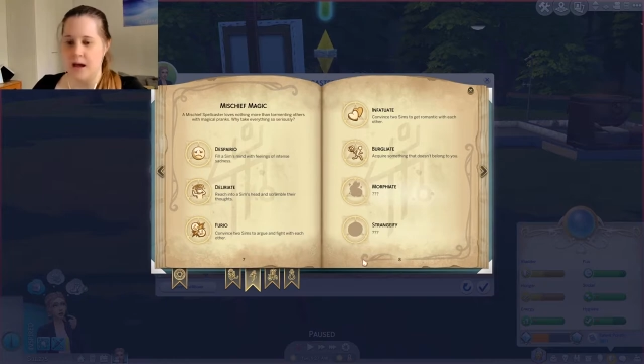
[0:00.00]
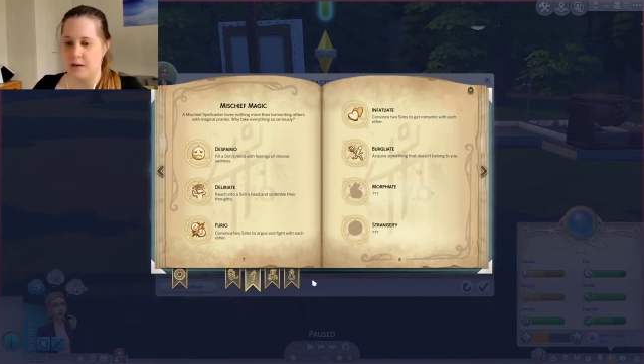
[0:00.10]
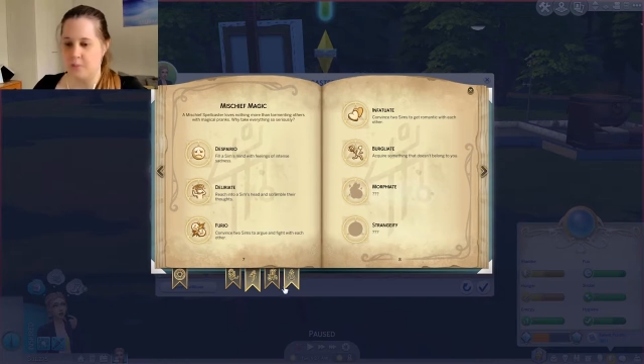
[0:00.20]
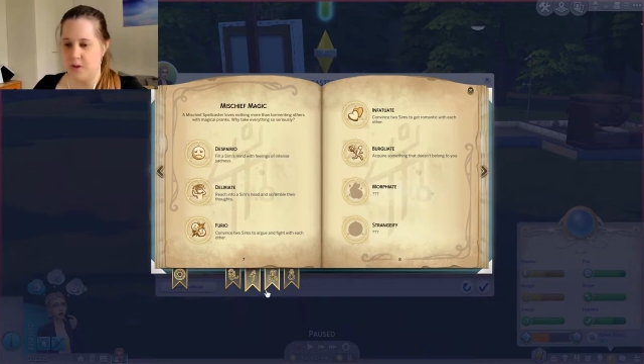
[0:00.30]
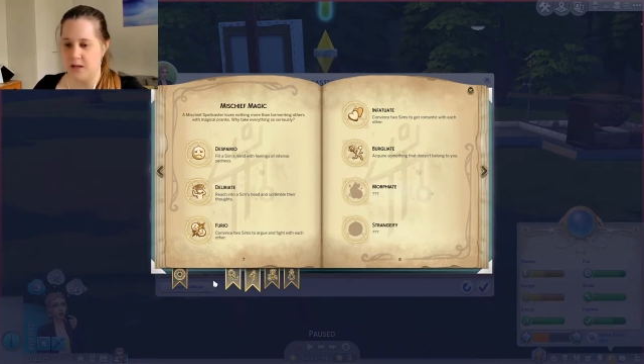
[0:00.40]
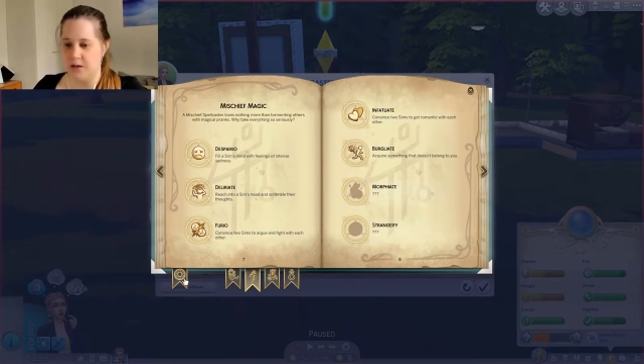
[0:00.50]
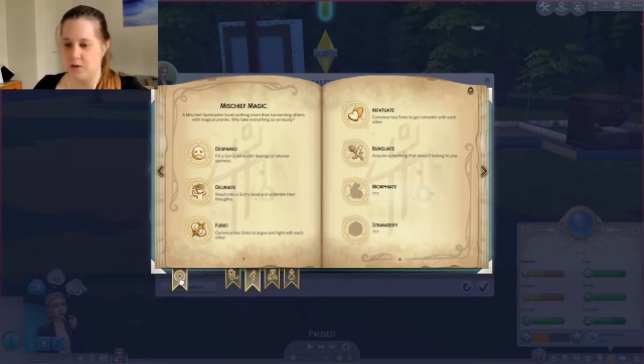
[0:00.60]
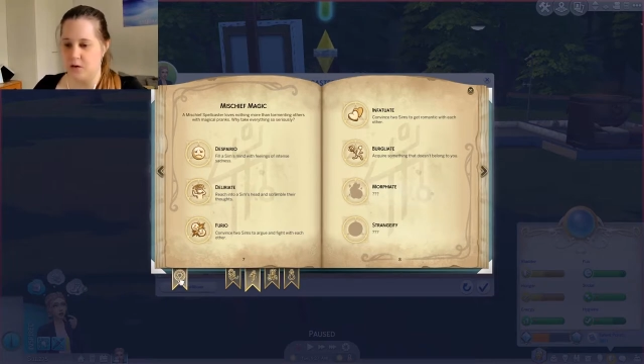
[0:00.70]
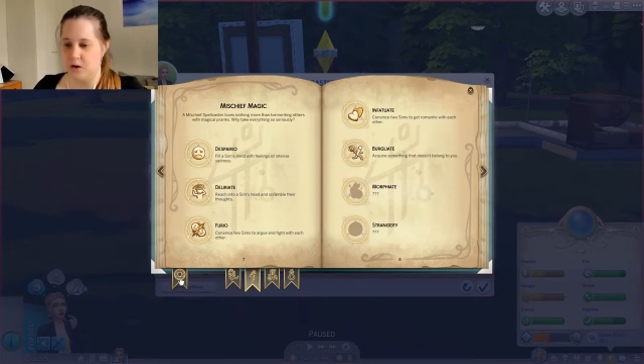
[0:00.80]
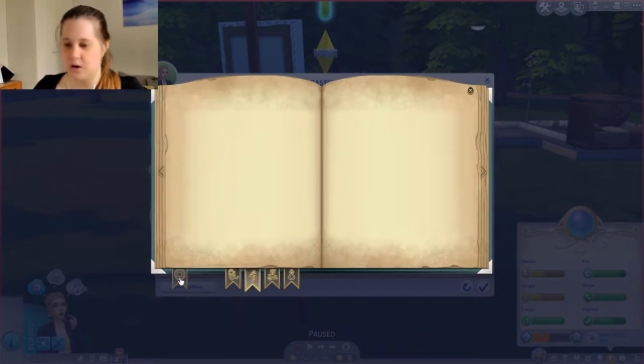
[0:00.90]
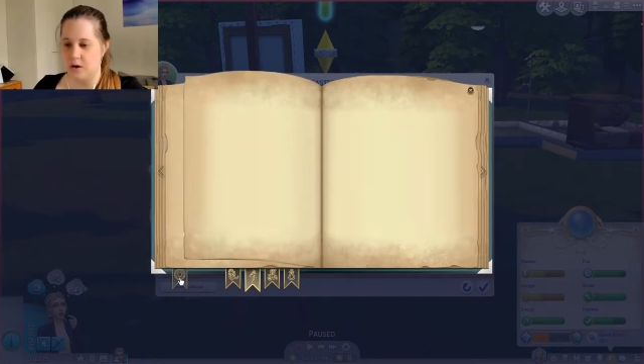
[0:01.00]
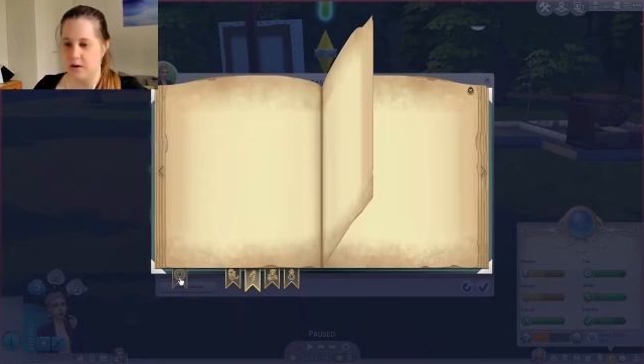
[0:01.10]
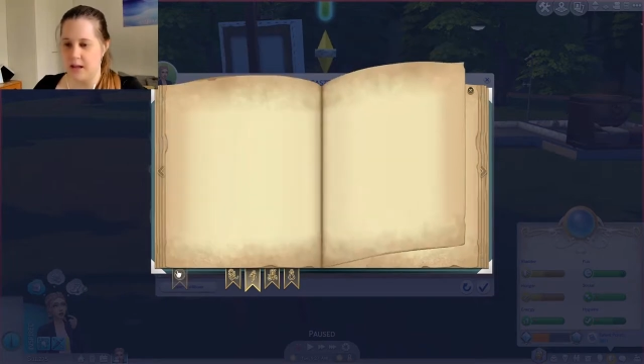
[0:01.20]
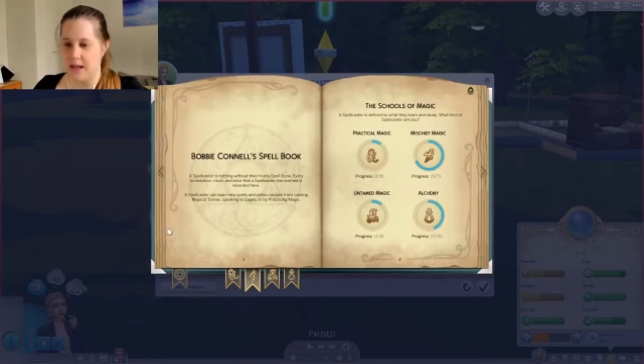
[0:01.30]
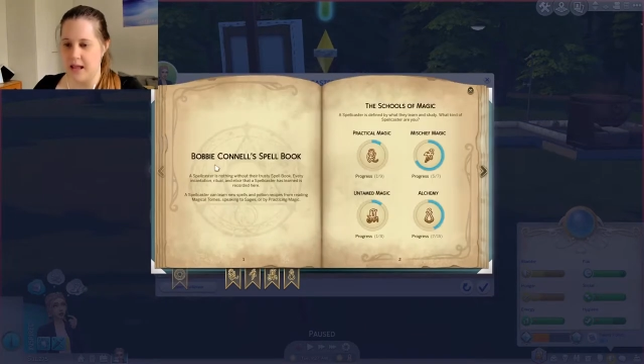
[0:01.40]
And we need to
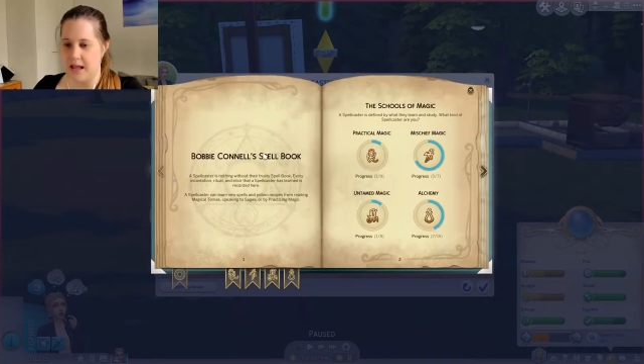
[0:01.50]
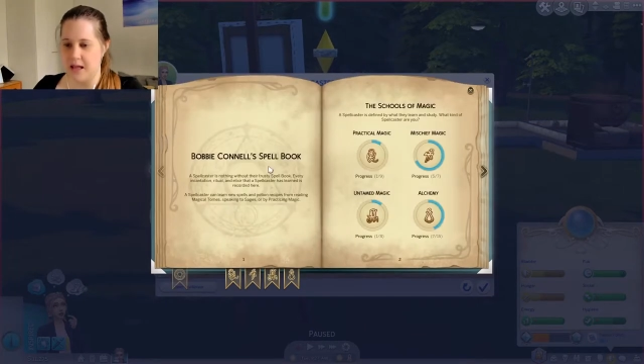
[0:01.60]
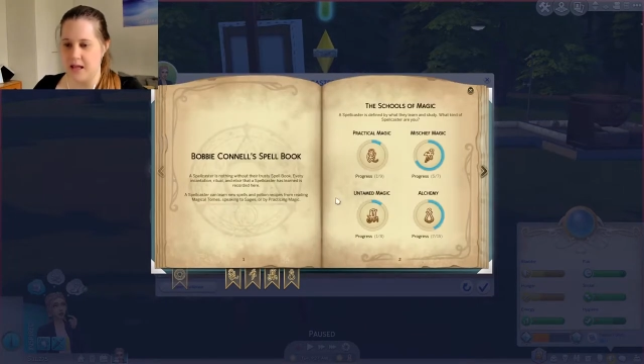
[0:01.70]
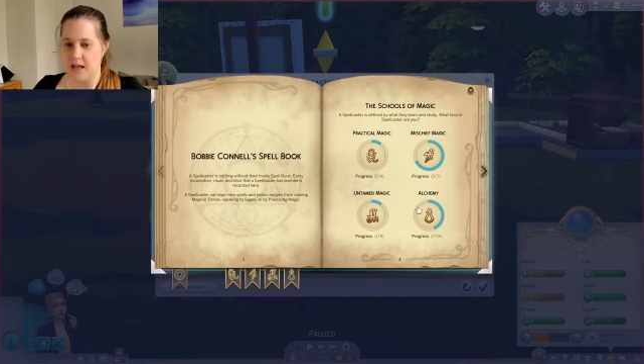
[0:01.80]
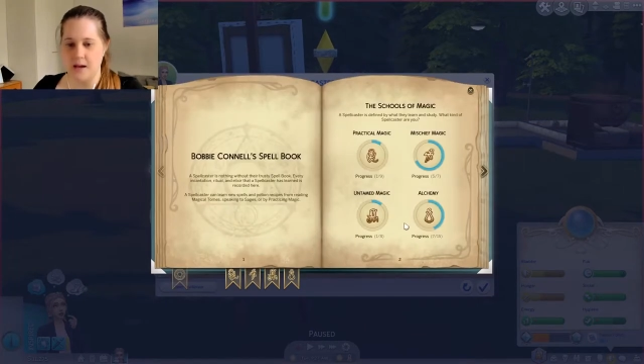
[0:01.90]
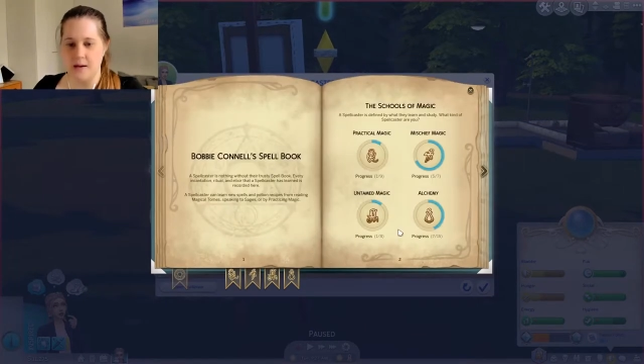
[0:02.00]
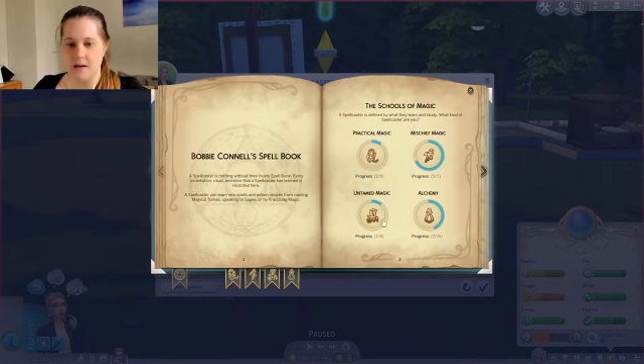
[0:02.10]
learn a